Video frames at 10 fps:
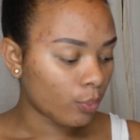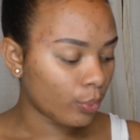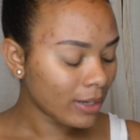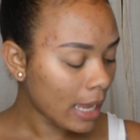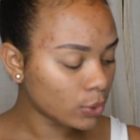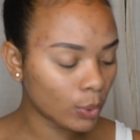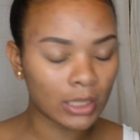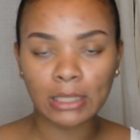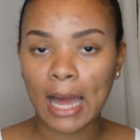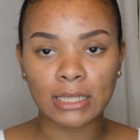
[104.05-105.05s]
we're not doing
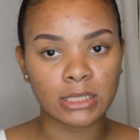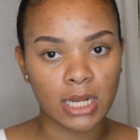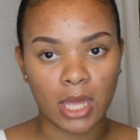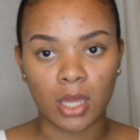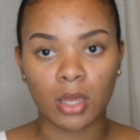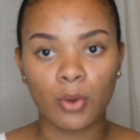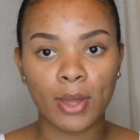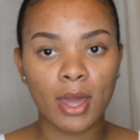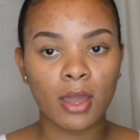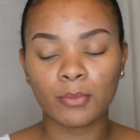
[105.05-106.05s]
a lot today,
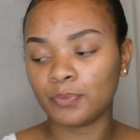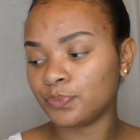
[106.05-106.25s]
okay?